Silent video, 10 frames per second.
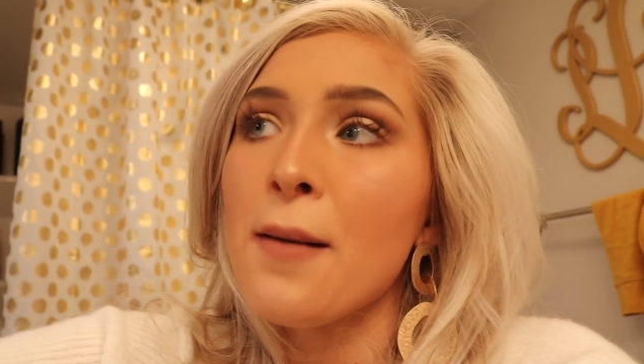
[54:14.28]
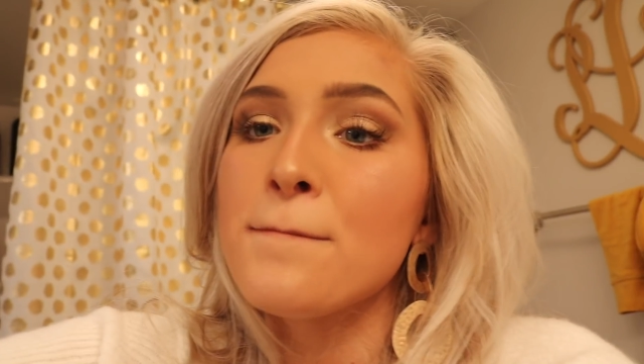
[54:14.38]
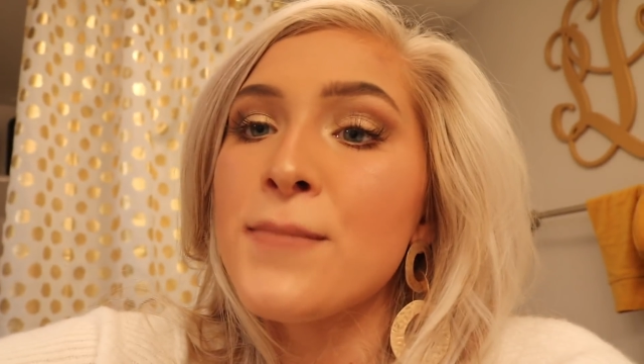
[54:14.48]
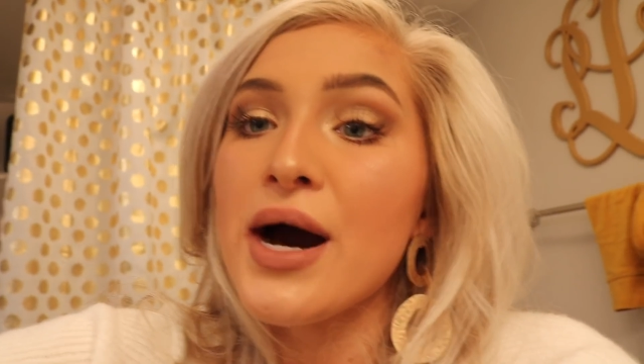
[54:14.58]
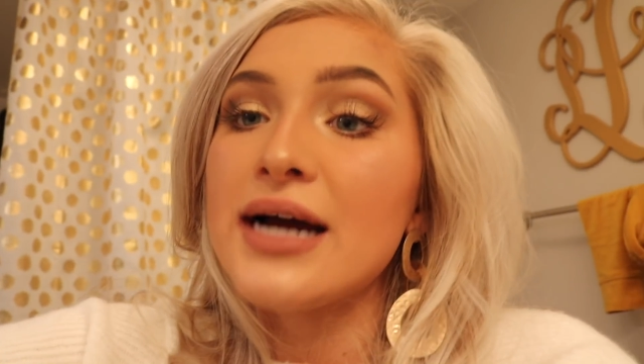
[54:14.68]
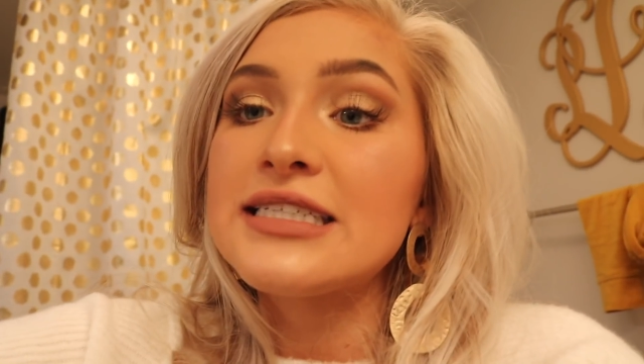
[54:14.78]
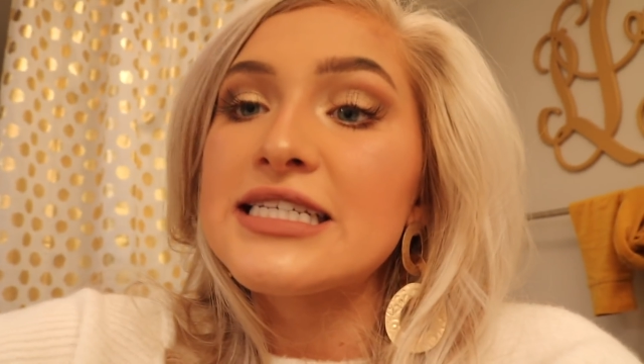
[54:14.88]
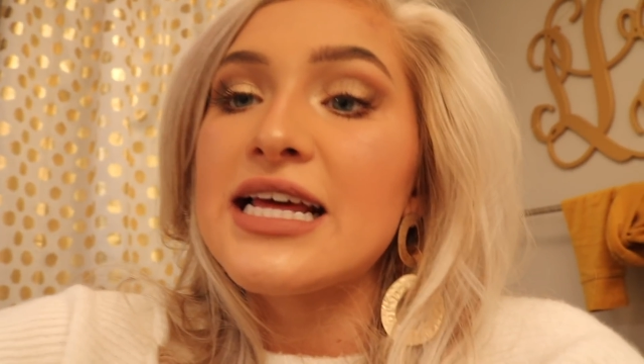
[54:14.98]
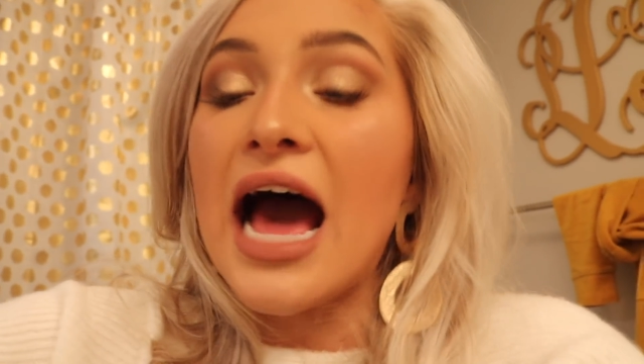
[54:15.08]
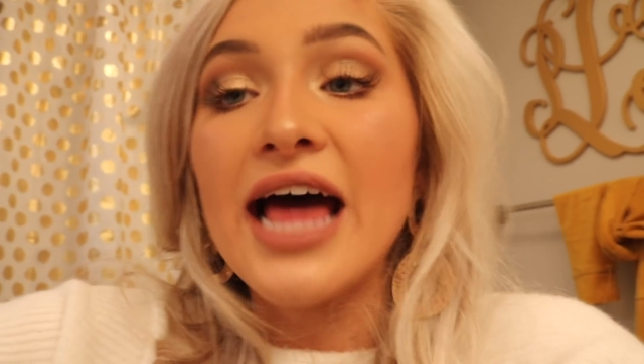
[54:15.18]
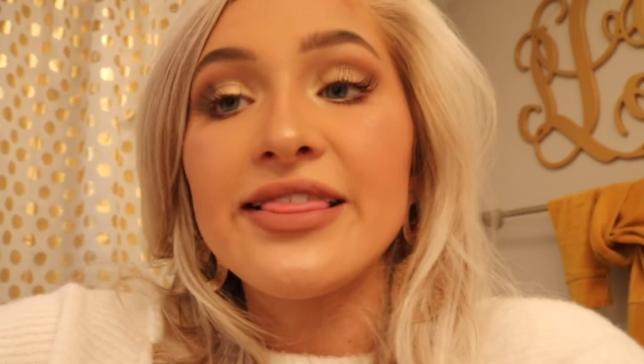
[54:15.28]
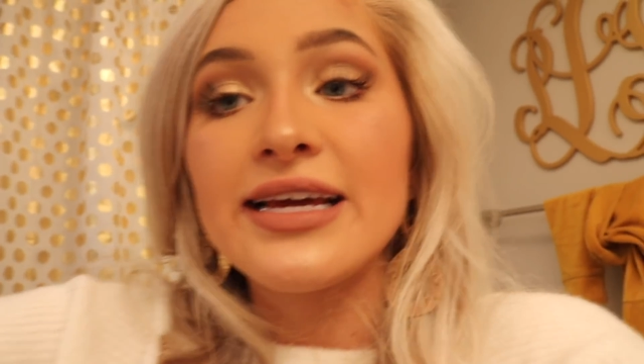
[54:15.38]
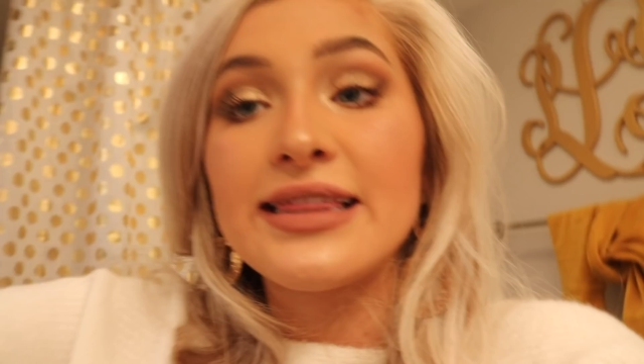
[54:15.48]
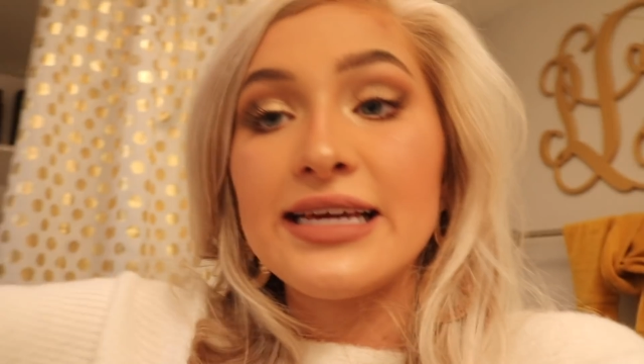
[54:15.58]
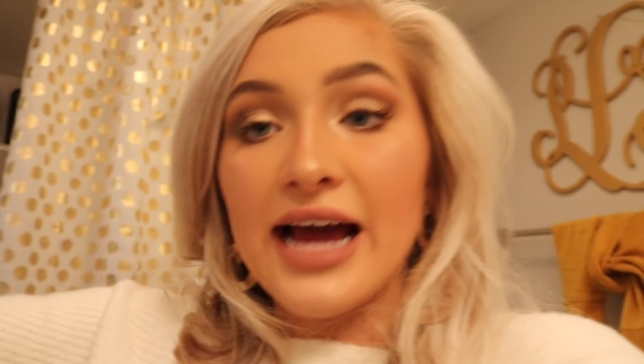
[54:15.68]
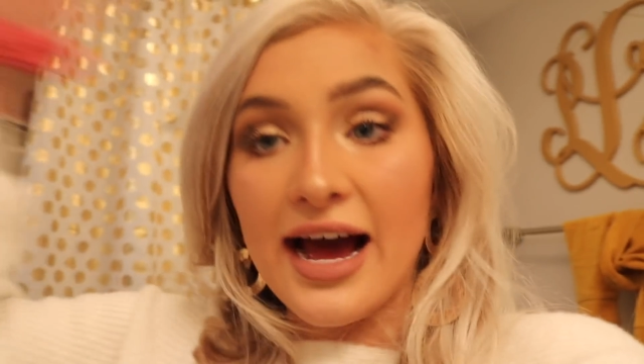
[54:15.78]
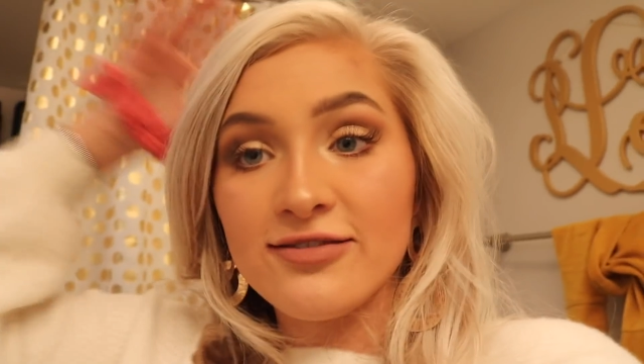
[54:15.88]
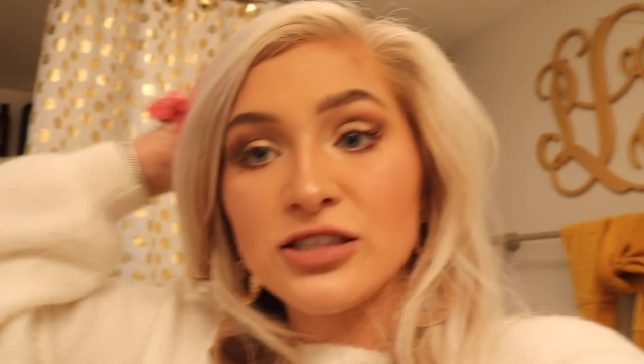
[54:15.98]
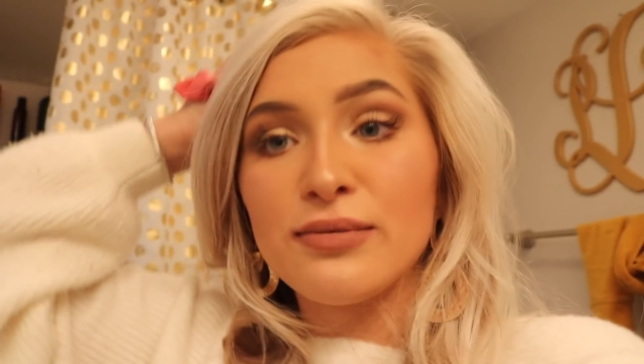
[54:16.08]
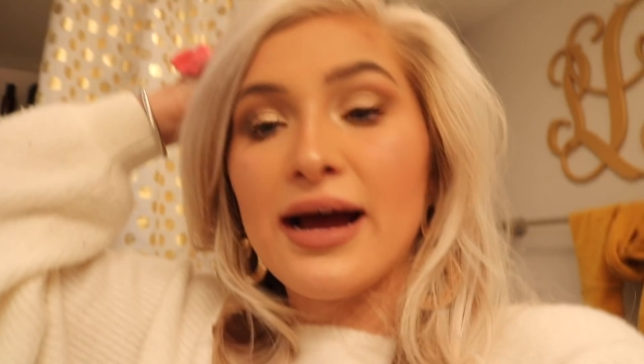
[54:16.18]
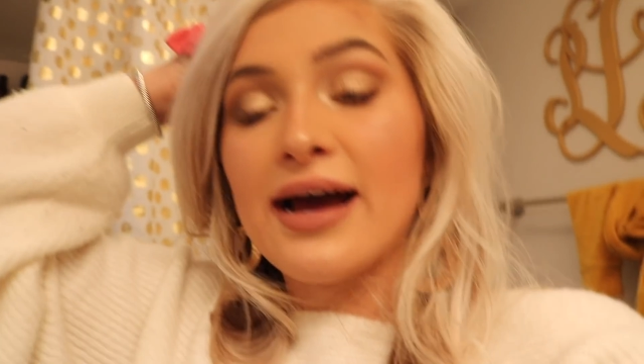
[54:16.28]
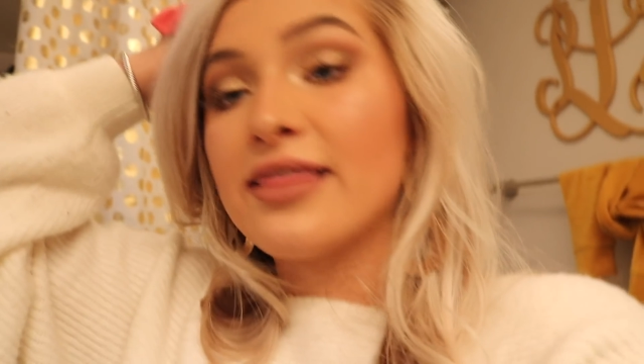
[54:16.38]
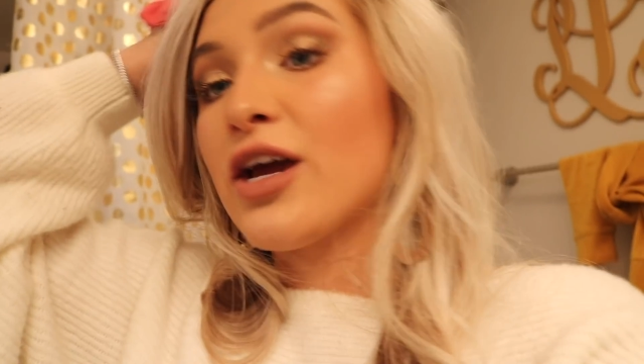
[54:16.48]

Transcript: but I think the aftermath